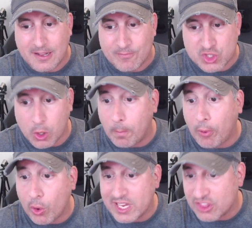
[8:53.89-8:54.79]
So
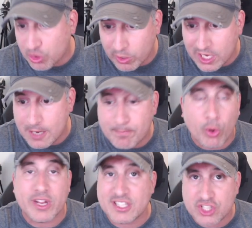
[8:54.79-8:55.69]
0.3,
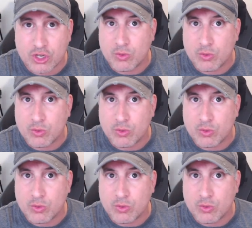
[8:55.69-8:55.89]
0.2,